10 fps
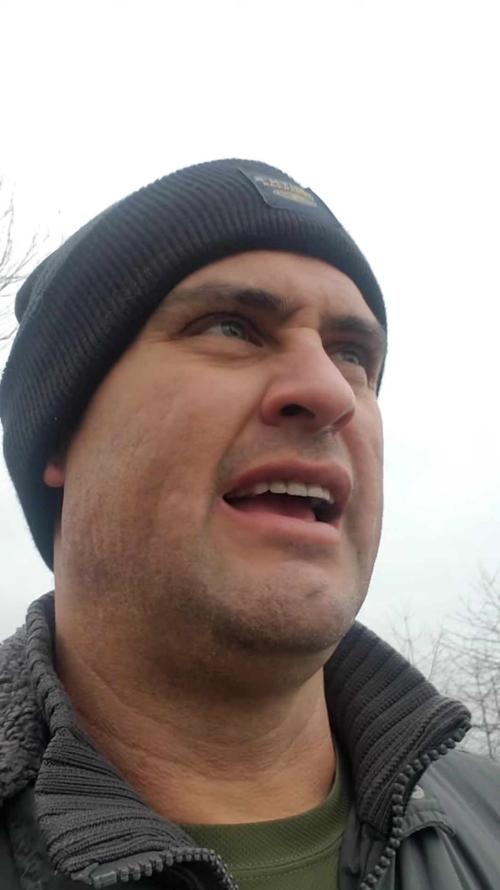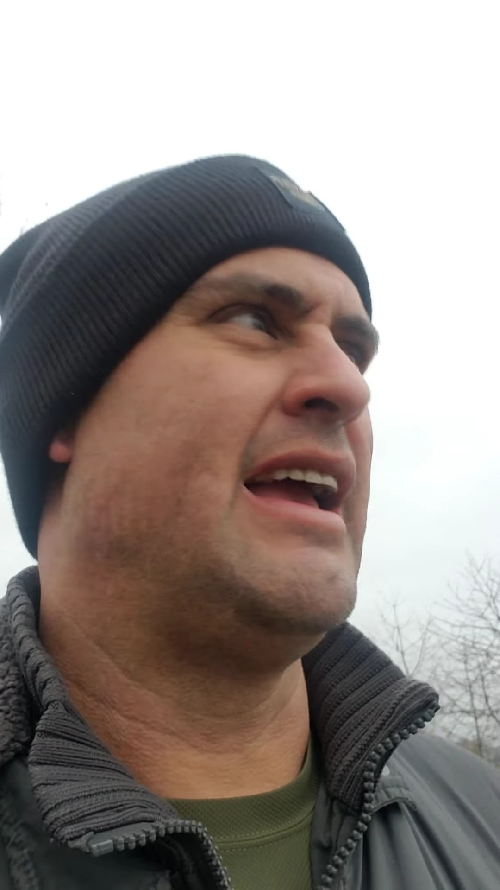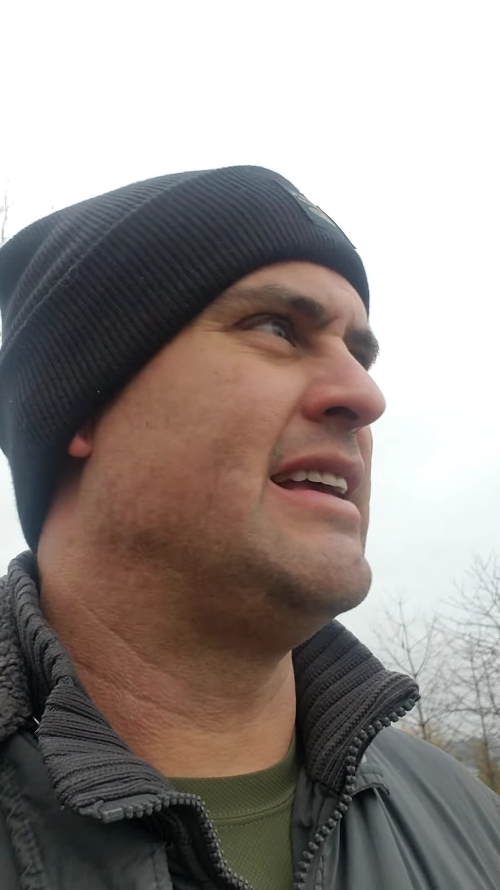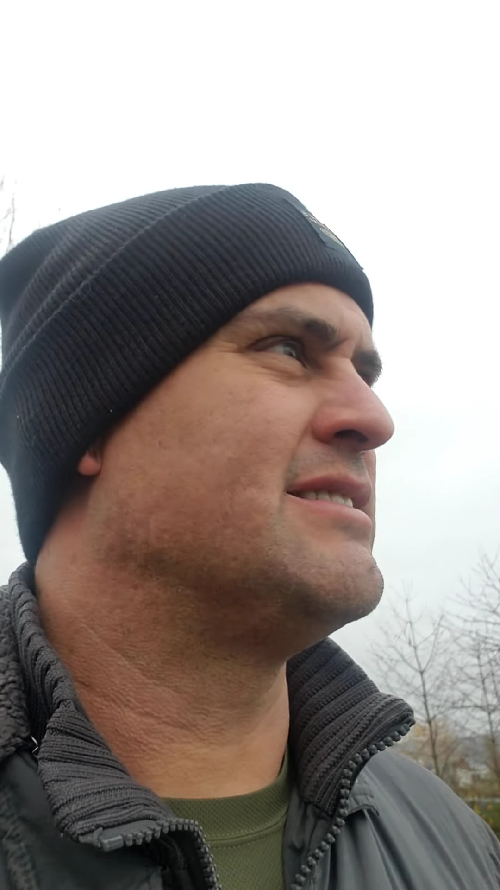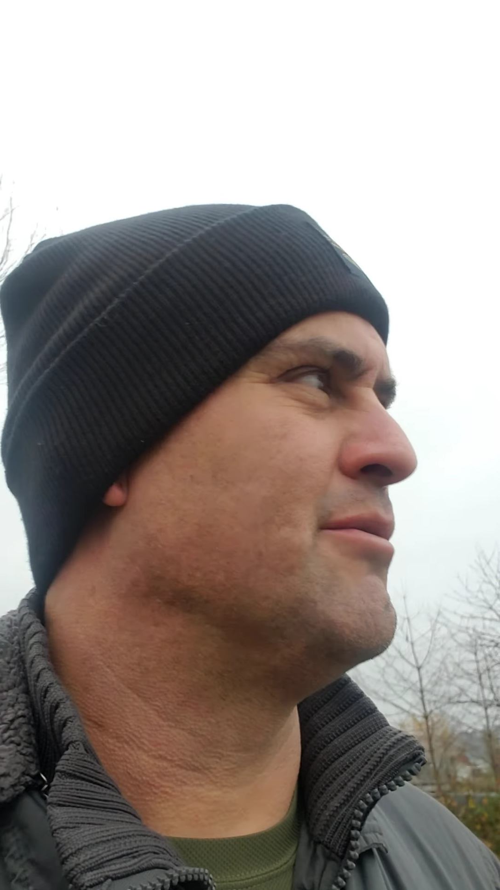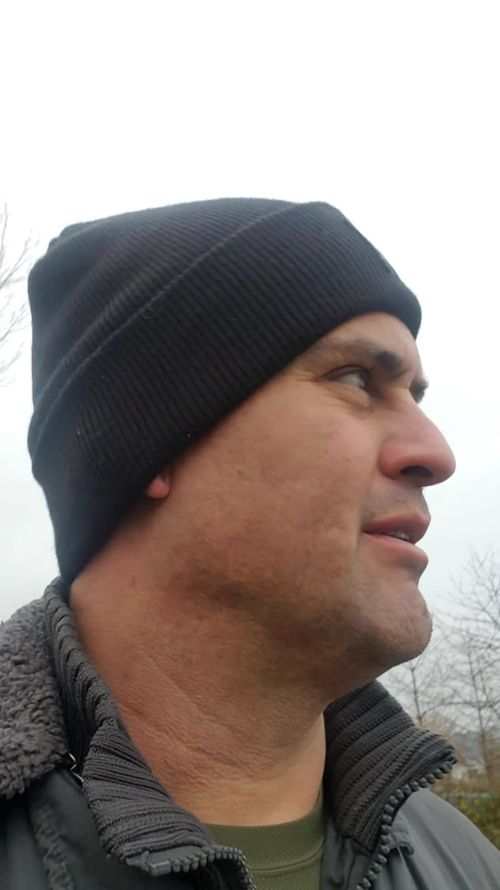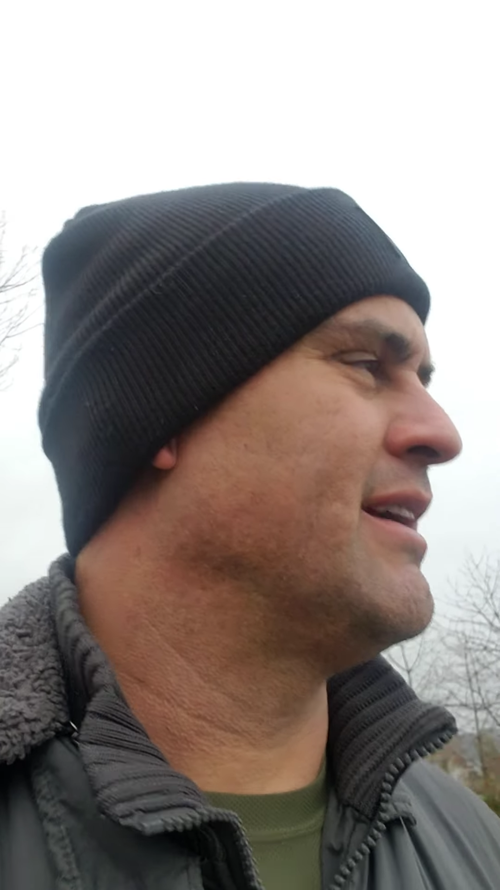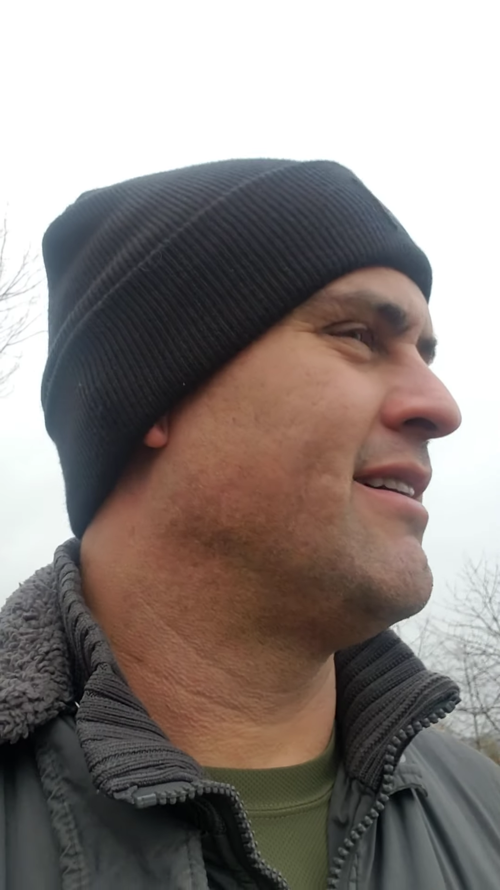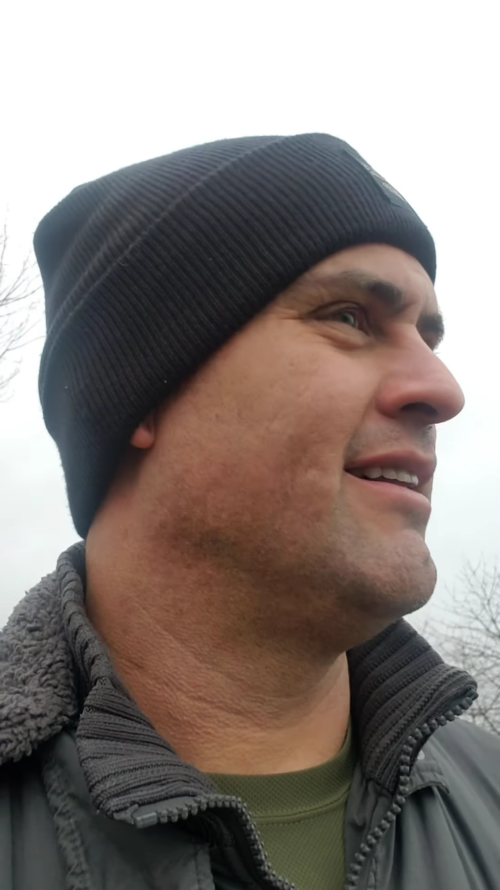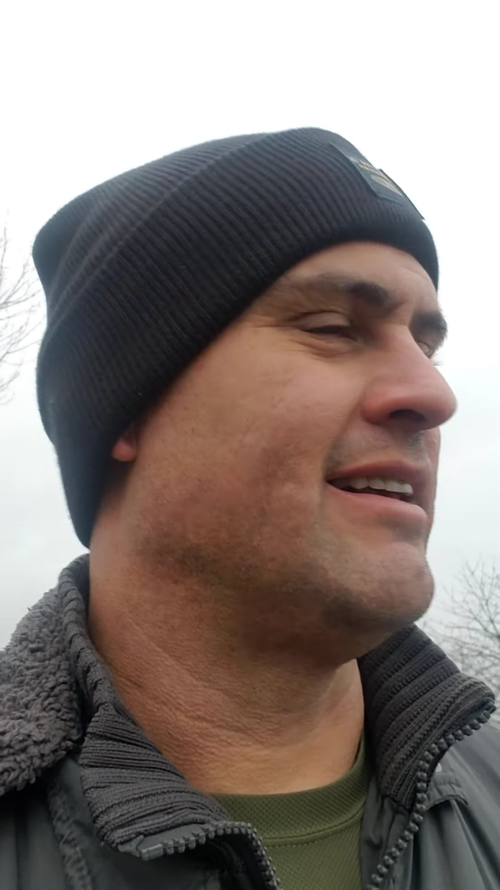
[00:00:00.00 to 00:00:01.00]
what do they
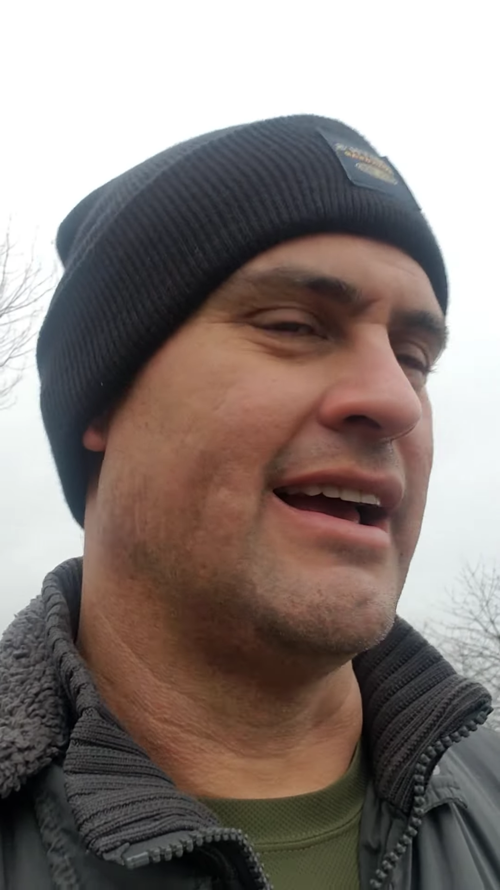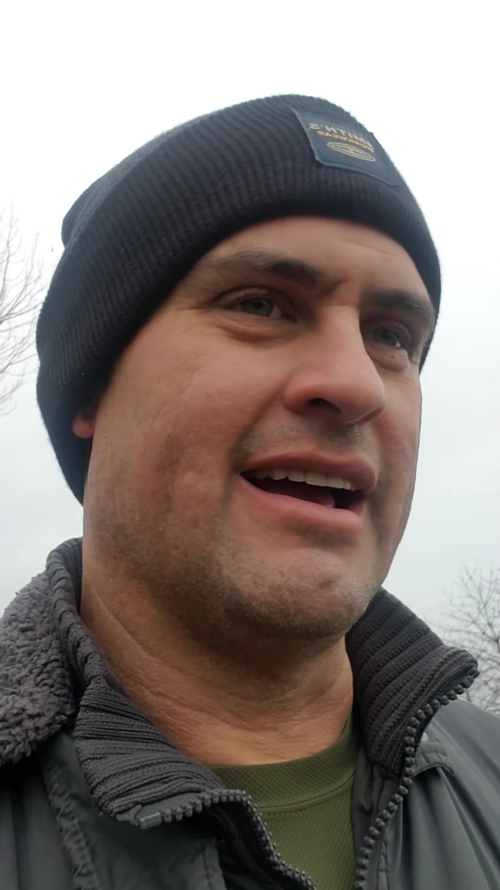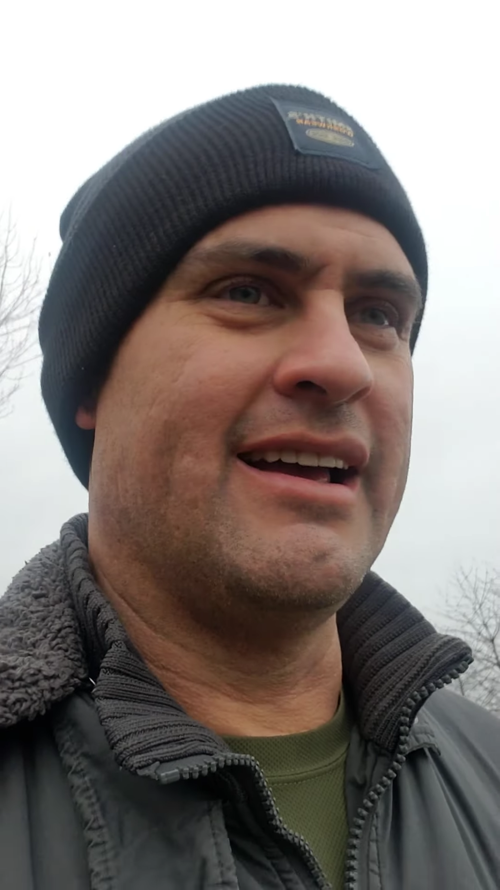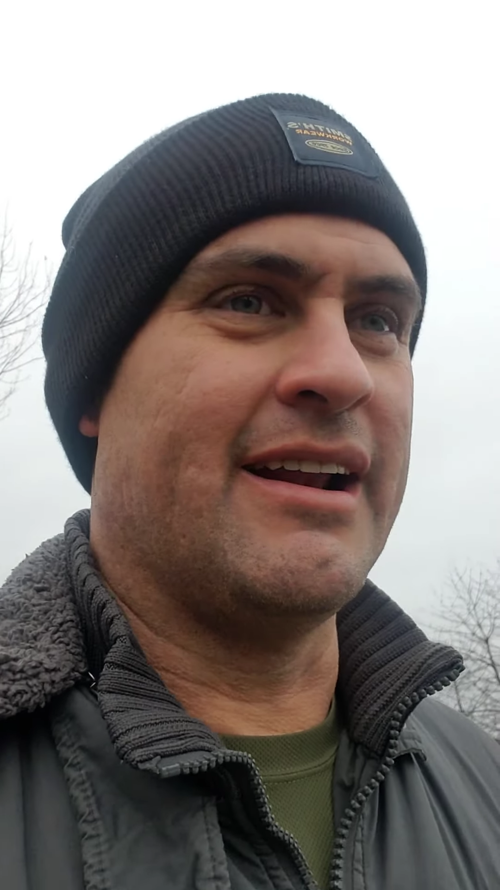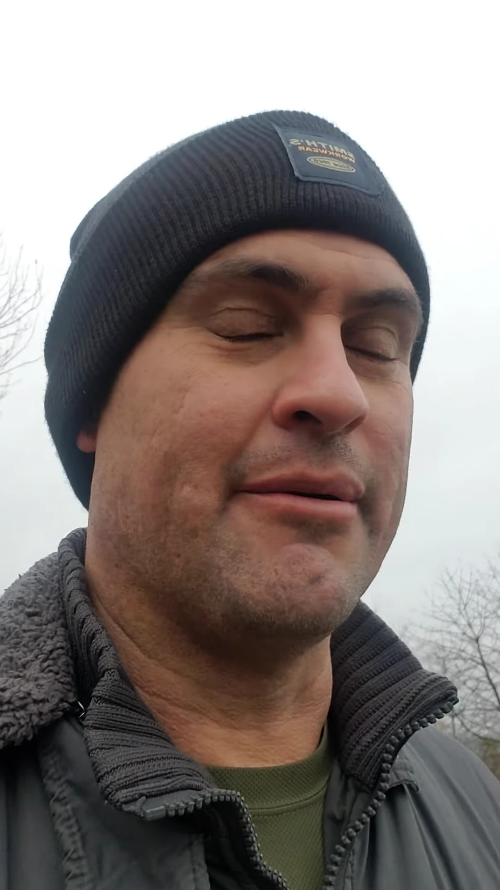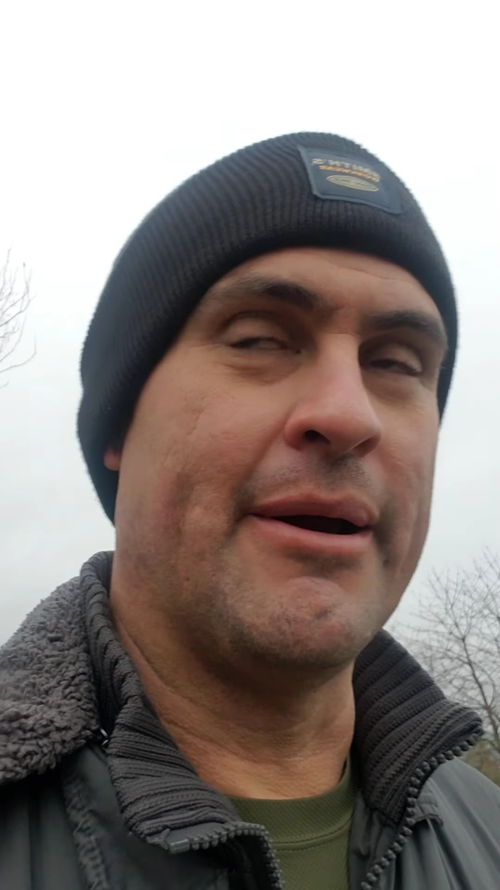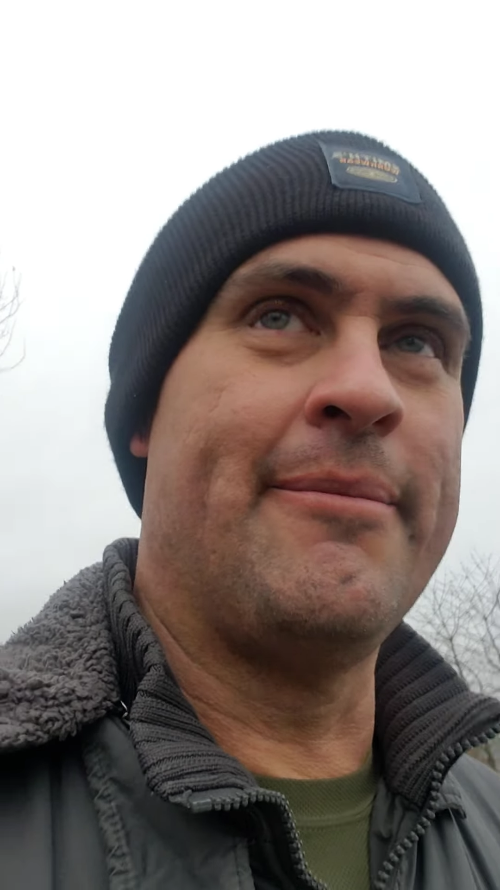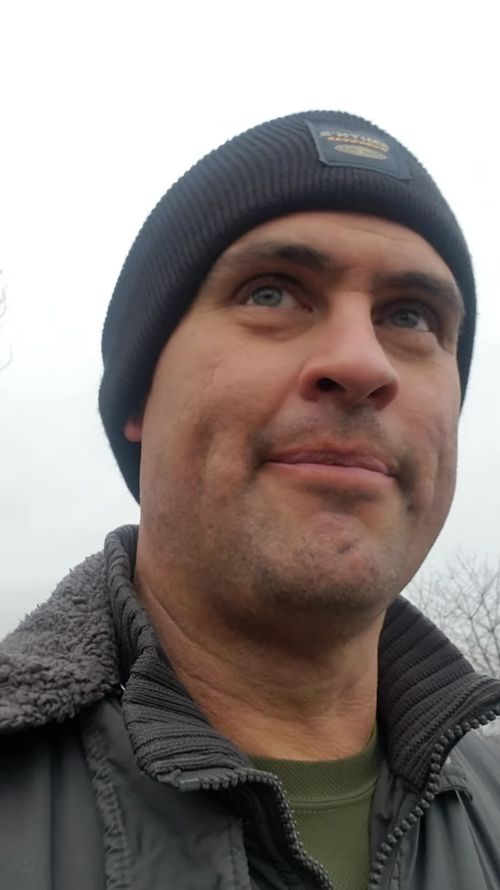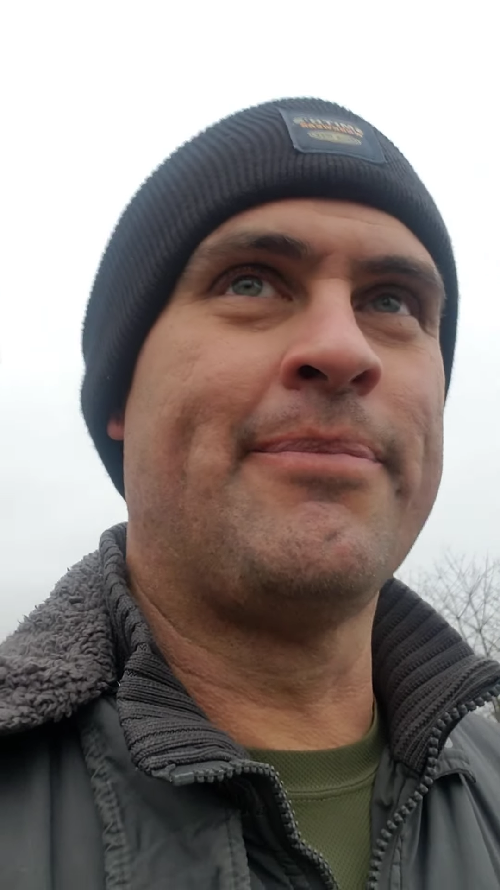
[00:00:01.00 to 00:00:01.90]
call it? Yeah, anyway,